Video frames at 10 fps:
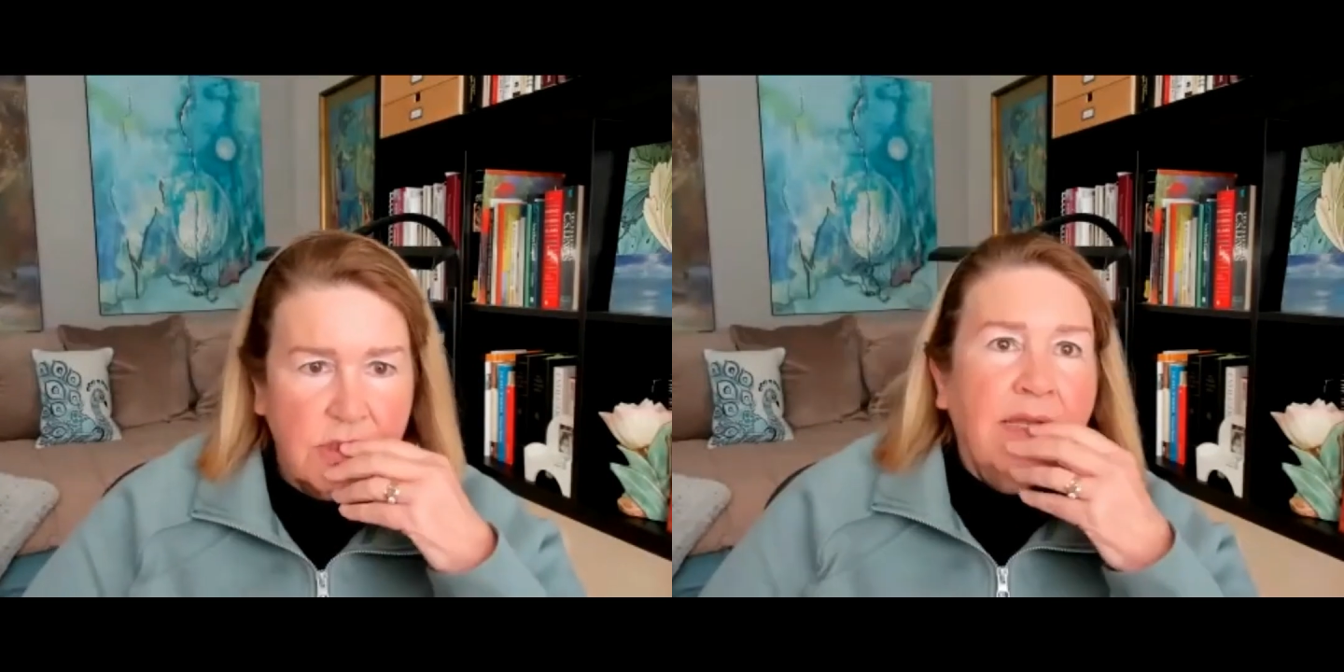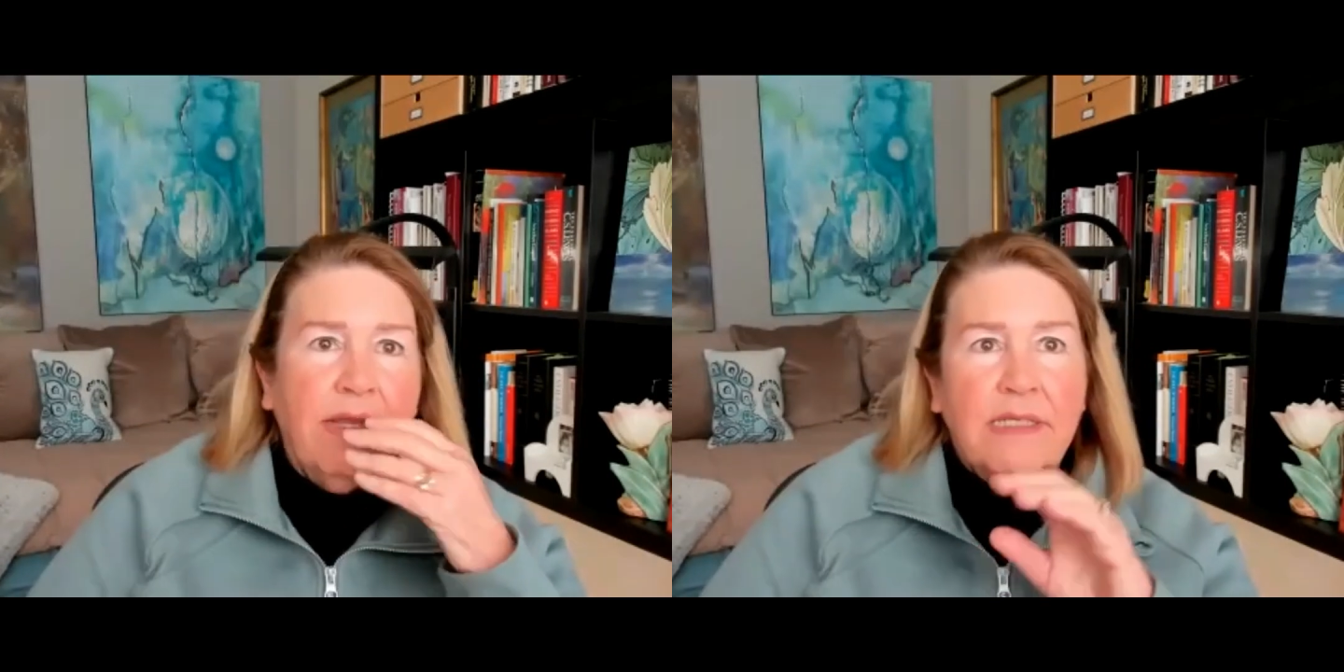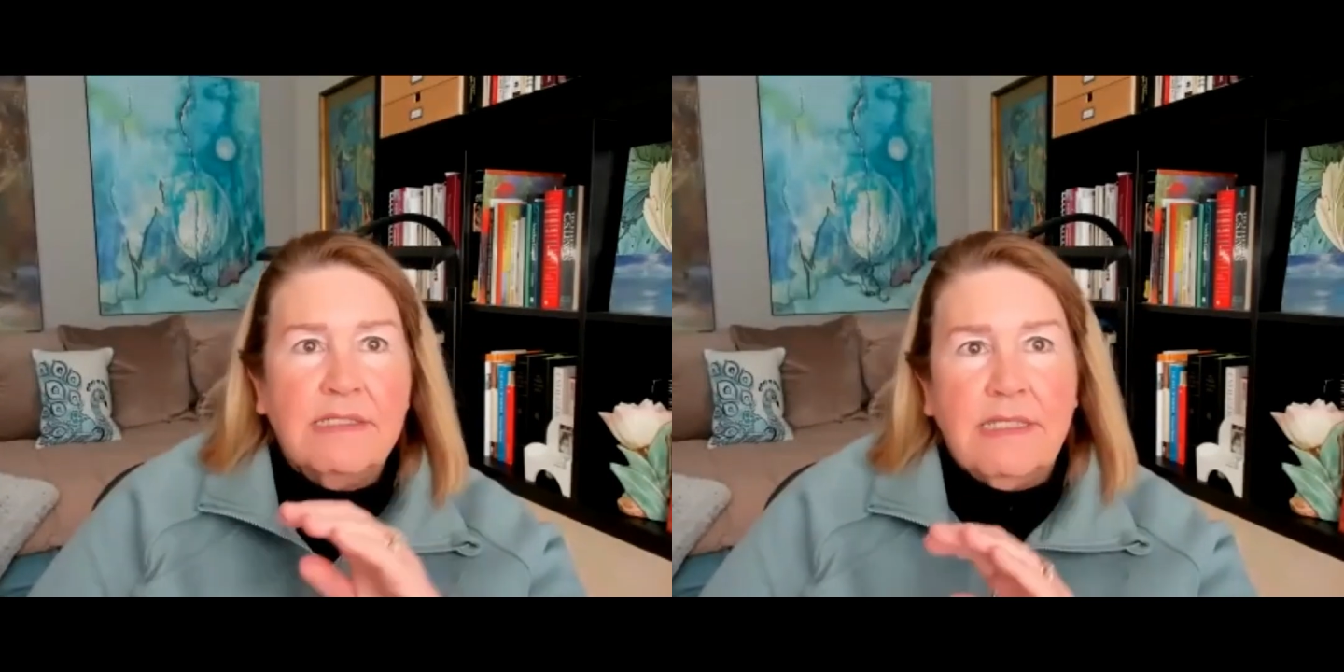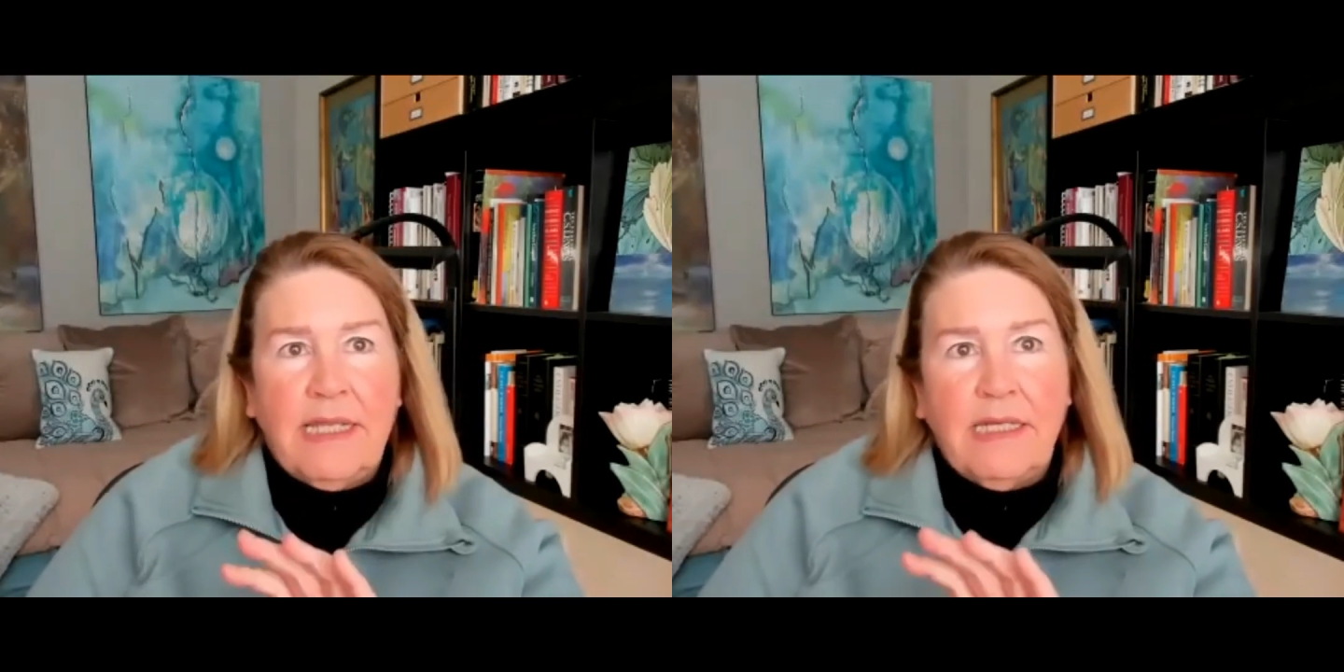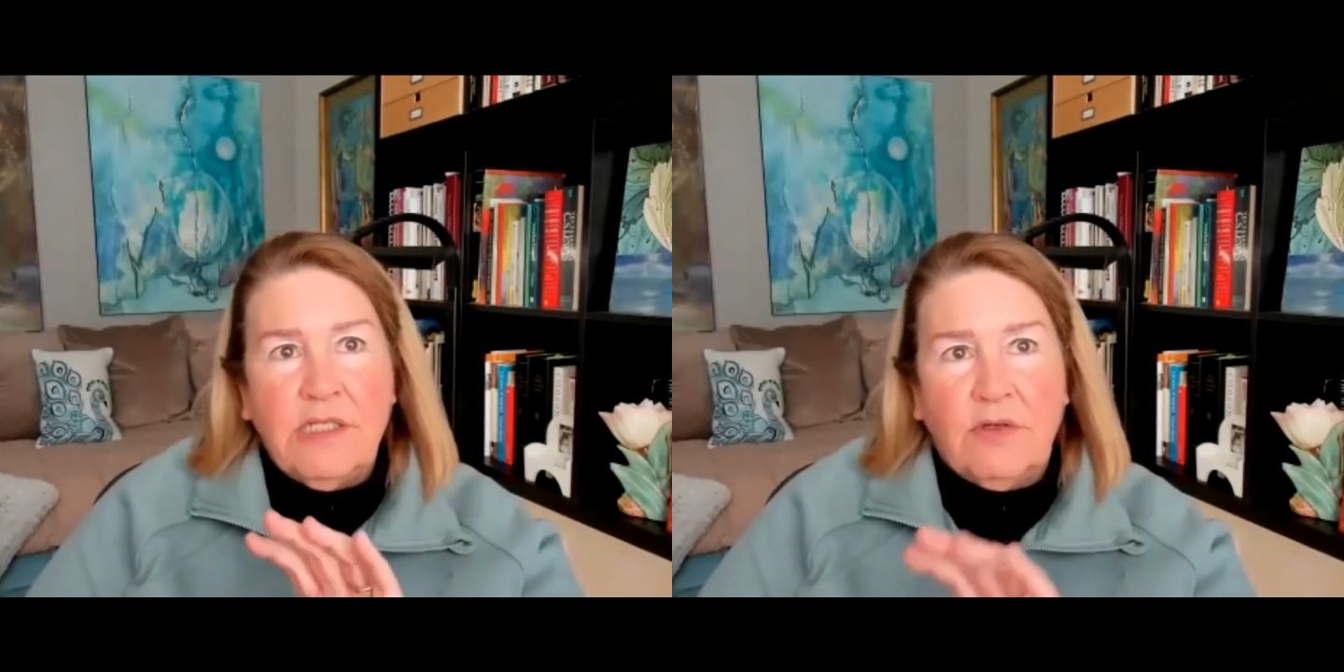And it's
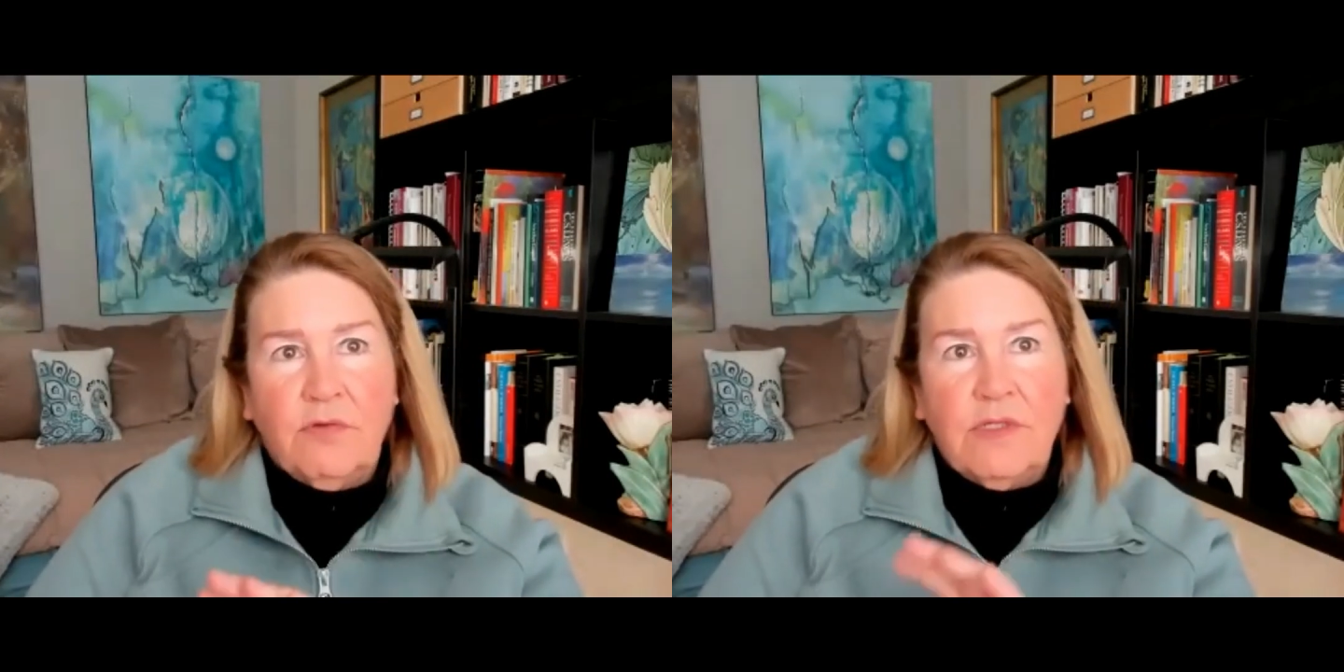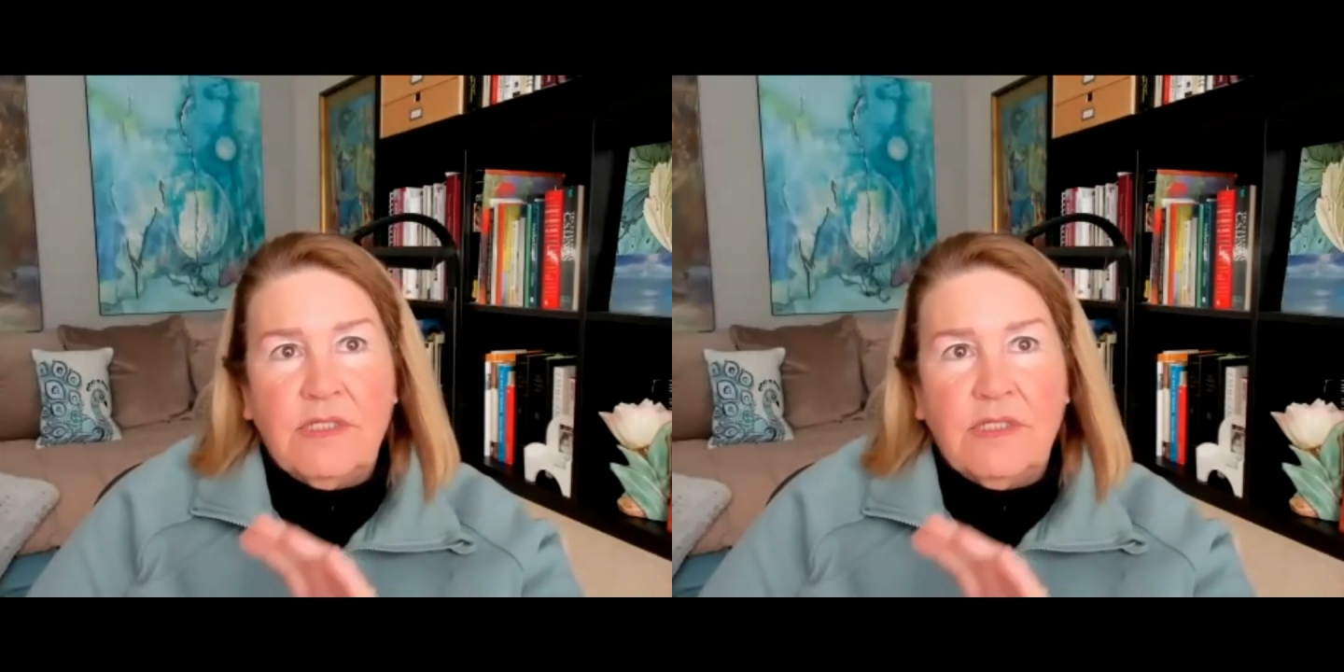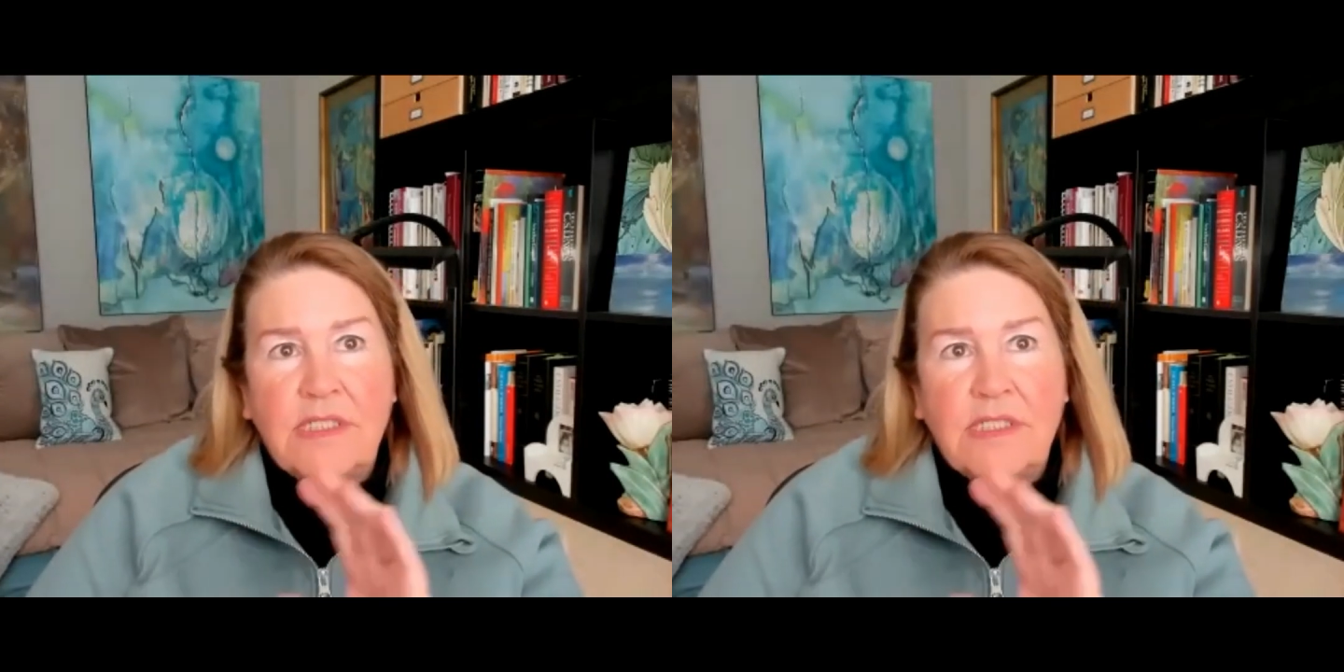that difference